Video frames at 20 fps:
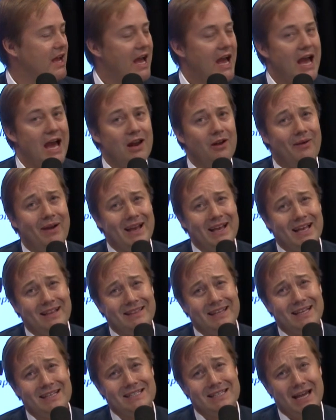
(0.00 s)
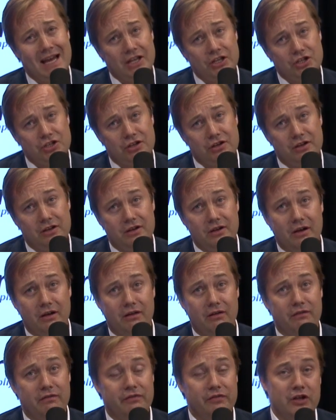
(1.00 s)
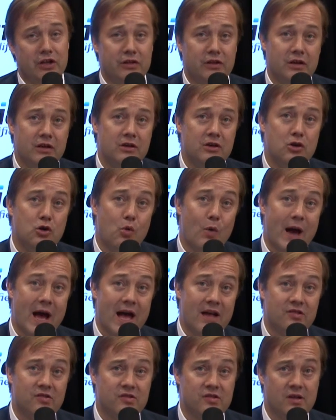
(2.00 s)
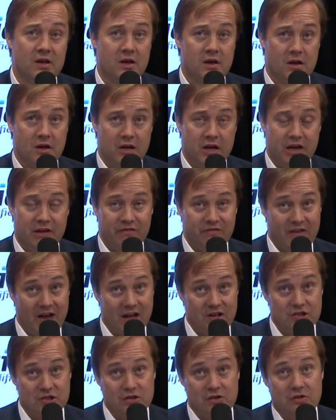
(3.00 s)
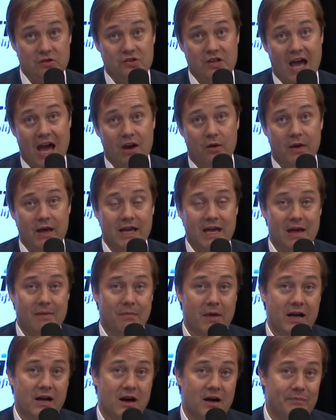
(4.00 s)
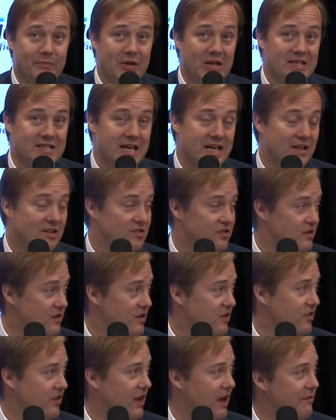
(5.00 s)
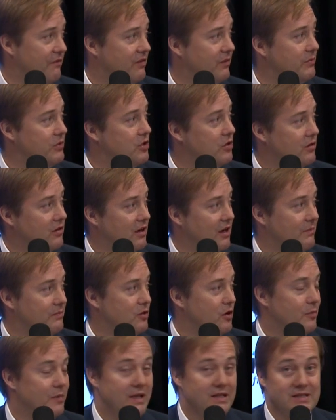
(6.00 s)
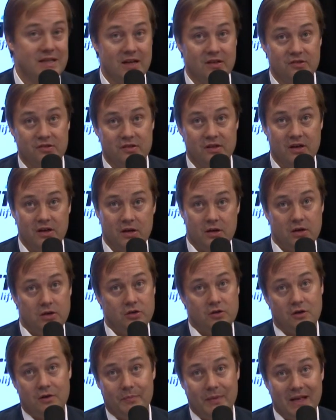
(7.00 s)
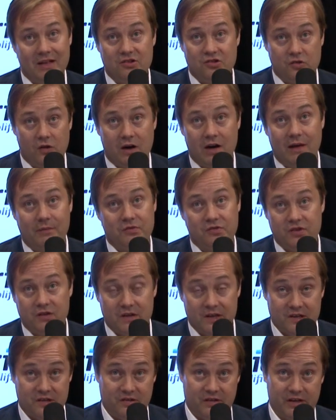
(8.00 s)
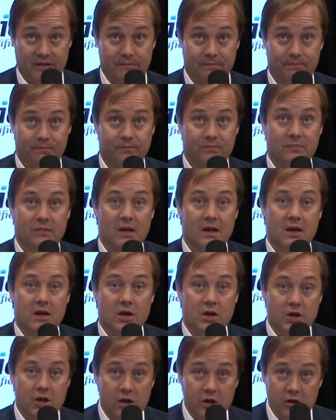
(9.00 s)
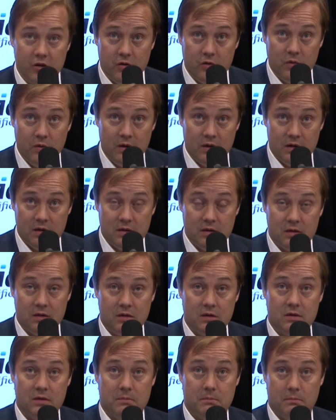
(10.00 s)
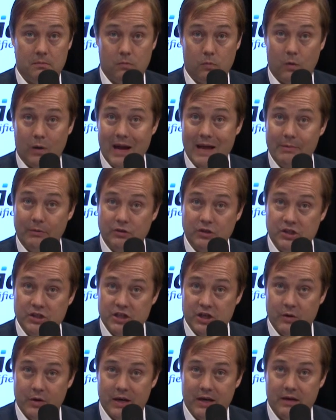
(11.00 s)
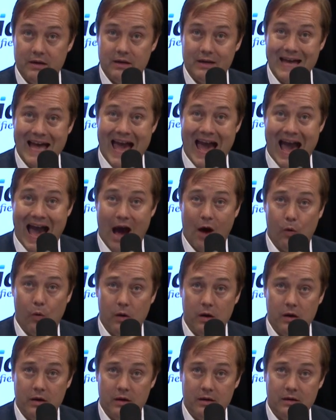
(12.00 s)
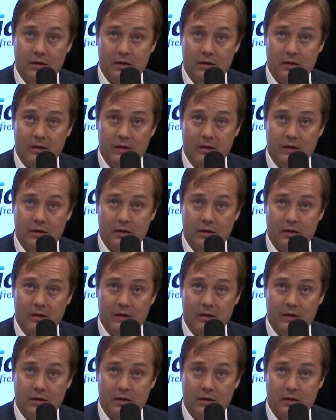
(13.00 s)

how do I get the attention of the, the U.S. investors? How do I get my company taken seriously? I'm from Europe. Nobody takes European startups seriously. You were able to do it. How?